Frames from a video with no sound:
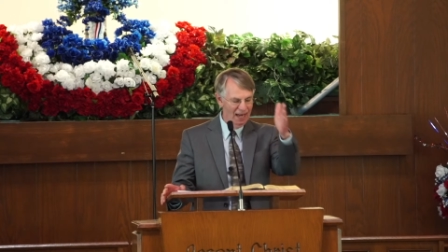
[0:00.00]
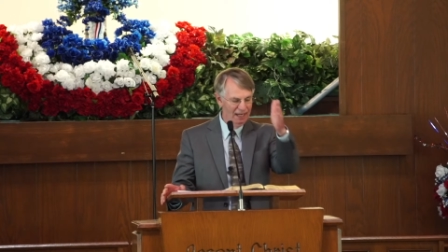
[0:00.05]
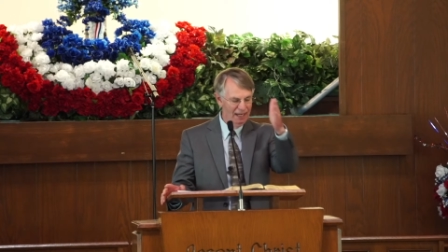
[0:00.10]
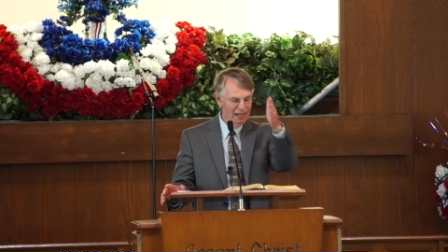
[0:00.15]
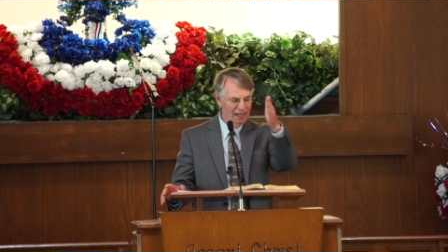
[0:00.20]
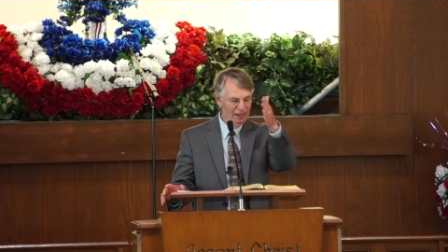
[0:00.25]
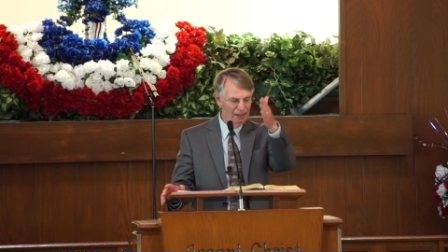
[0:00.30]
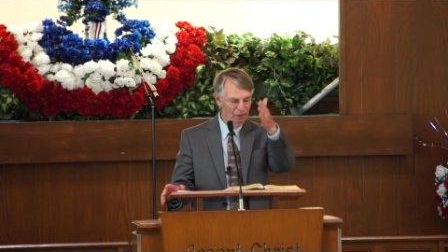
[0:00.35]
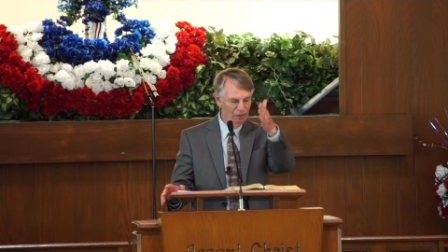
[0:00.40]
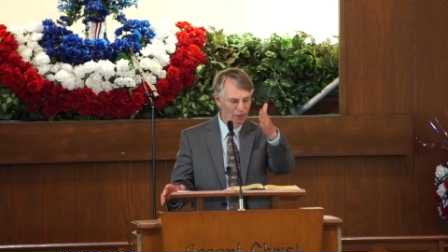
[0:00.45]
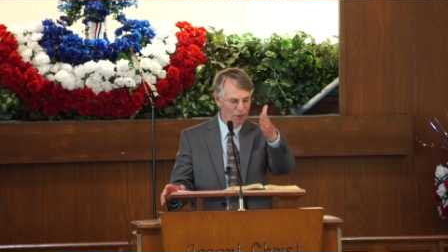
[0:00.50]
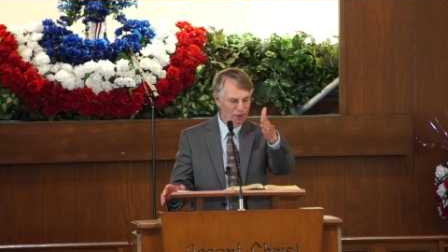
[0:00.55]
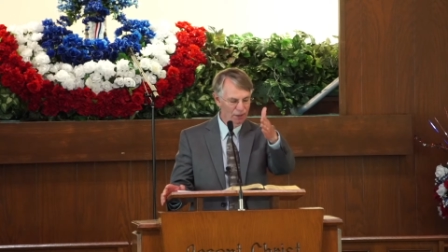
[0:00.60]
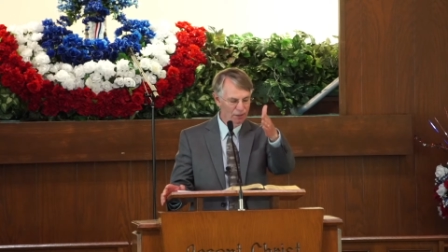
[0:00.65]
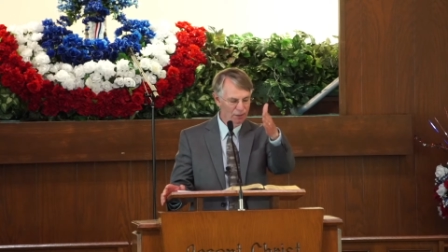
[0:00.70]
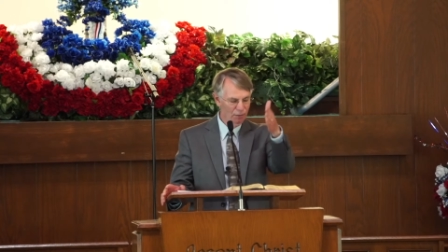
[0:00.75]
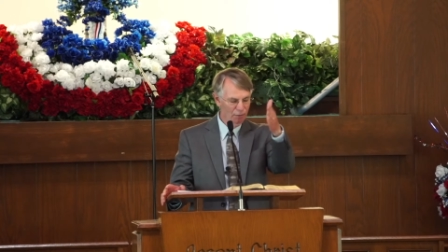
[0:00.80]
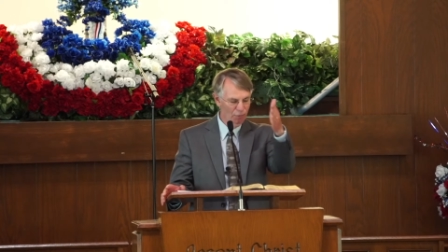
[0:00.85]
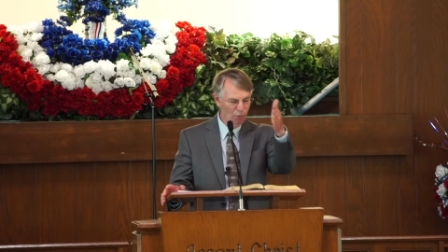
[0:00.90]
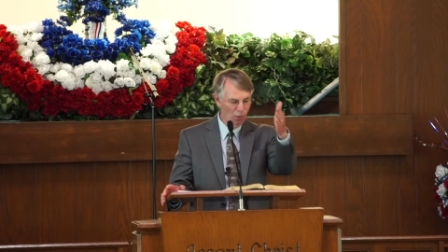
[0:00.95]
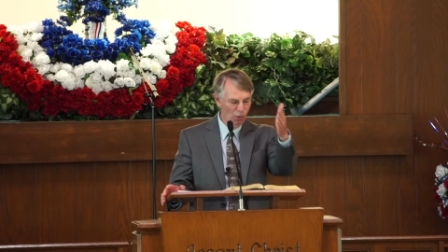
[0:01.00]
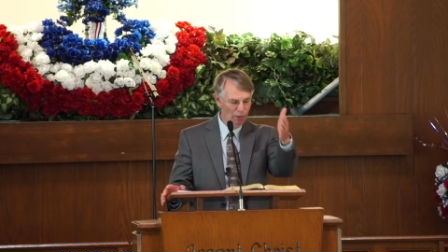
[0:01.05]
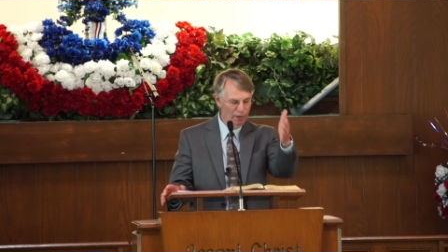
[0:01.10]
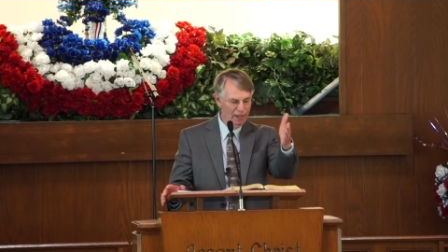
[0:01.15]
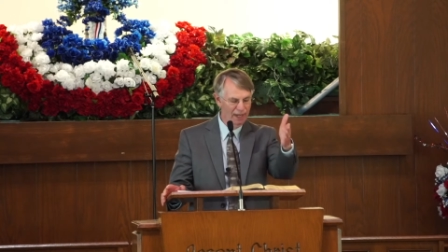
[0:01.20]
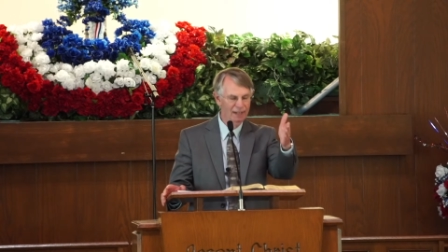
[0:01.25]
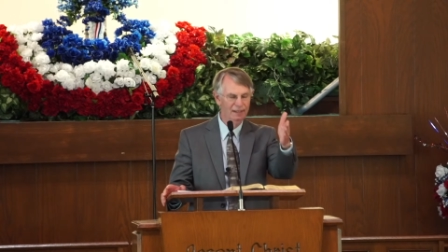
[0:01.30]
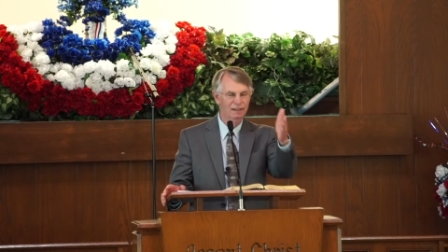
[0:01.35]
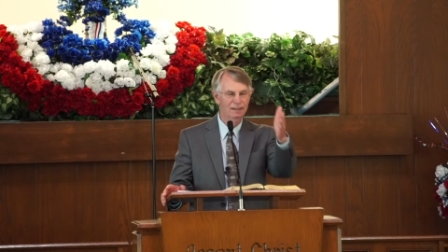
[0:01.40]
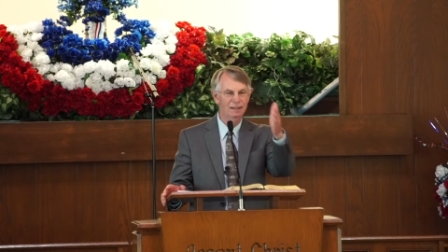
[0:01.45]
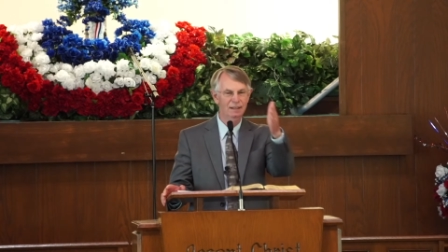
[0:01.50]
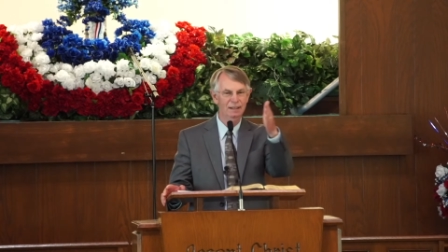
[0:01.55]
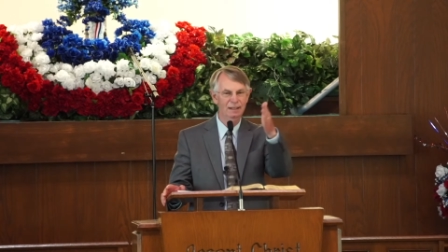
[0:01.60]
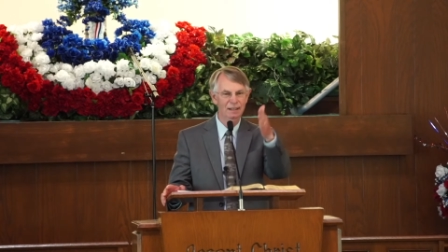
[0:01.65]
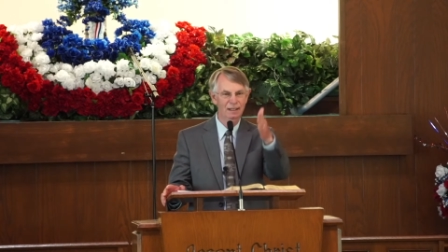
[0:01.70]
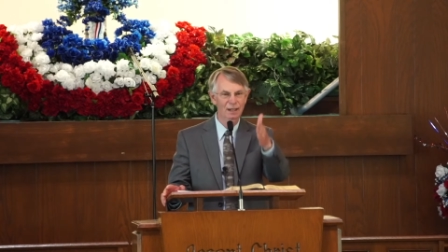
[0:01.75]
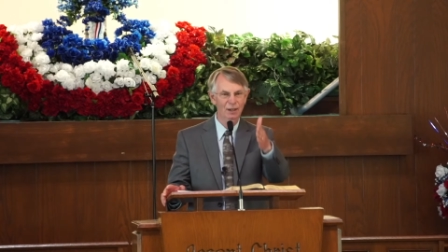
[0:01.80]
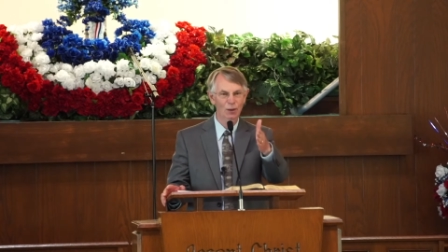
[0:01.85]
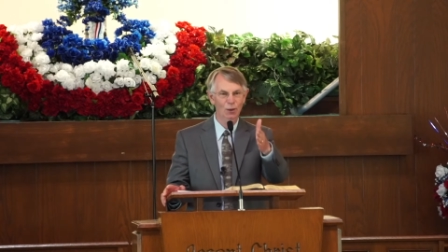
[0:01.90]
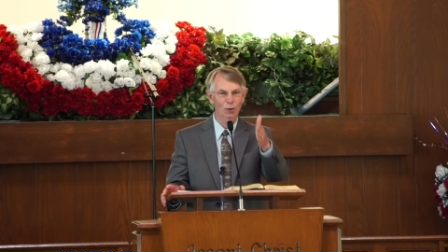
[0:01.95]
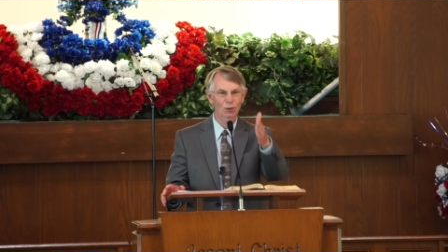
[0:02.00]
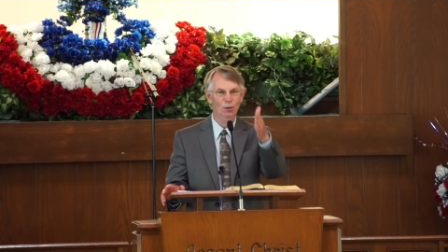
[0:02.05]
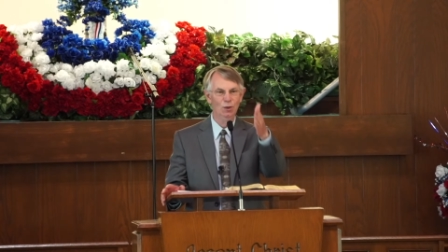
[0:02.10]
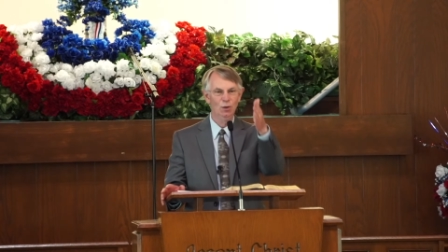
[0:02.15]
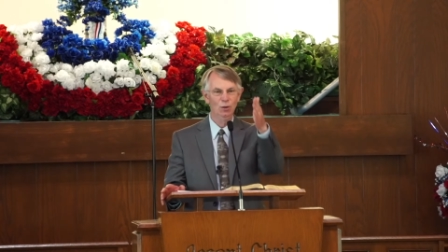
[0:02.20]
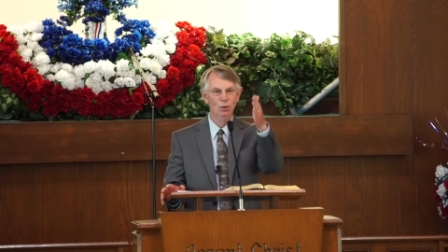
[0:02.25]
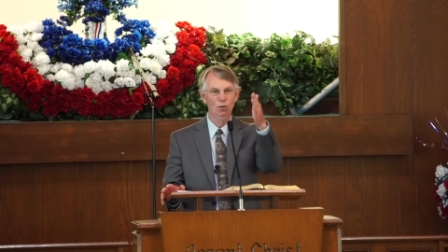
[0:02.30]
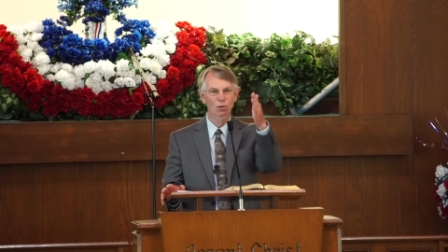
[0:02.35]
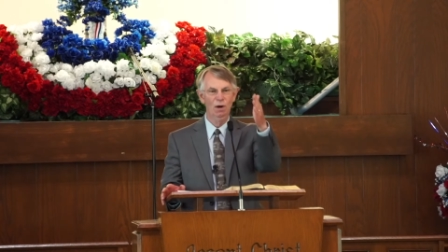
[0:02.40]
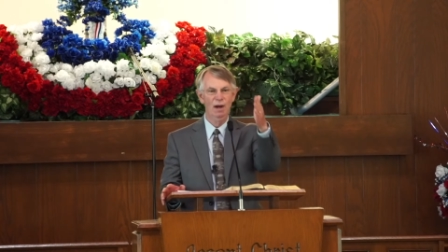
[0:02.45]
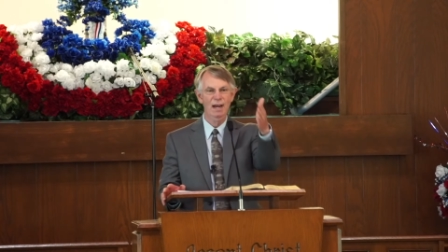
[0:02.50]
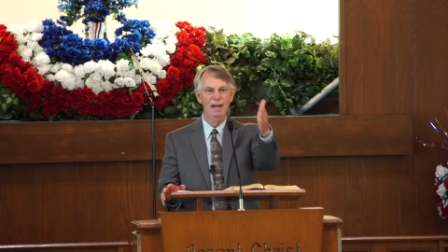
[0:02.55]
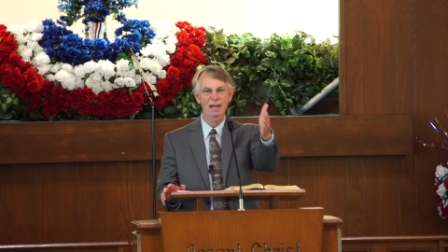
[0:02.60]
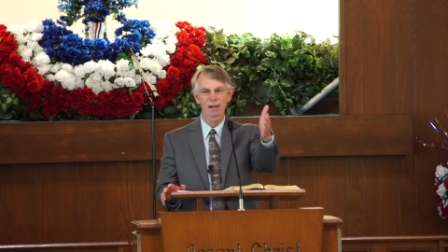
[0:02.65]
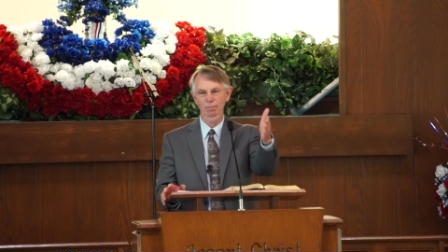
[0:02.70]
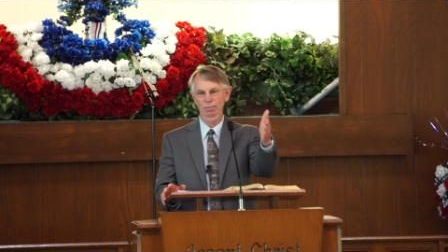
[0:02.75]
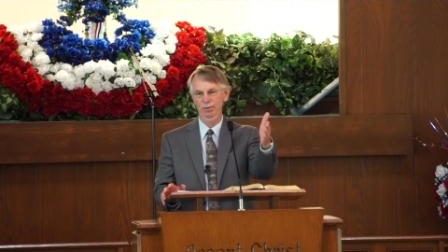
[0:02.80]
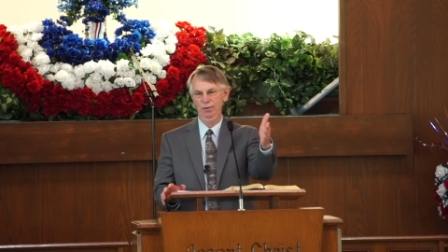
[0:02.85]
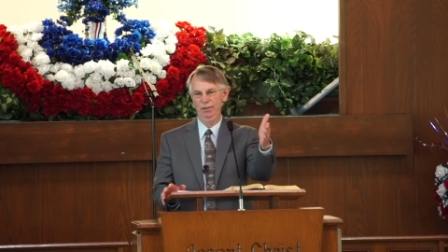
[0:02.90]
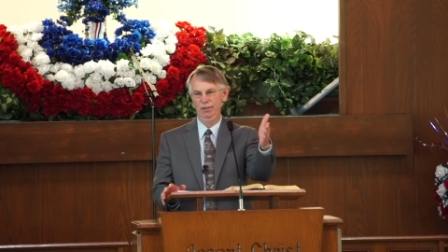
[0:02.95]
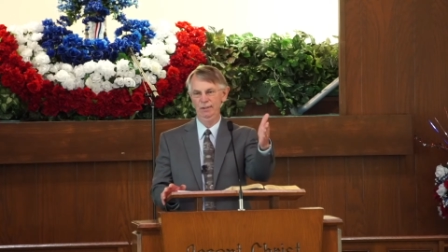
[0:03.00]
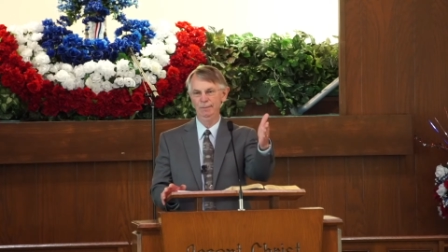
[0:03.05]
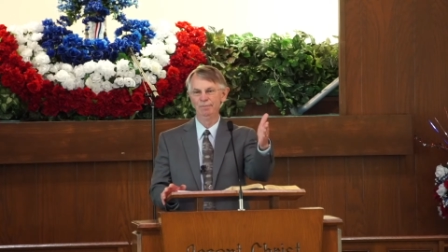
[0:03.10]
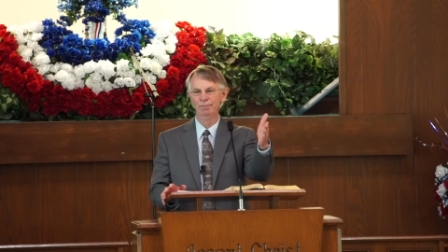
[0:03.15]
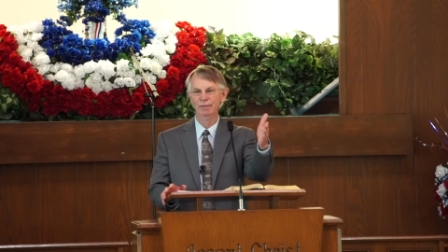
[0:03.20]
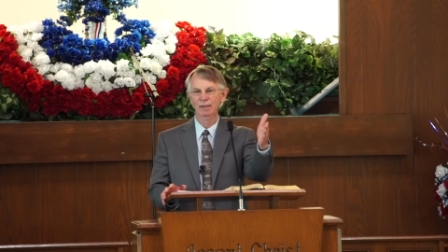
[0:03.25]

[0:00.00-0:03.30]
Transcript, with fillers: he looked for it to yield grapes.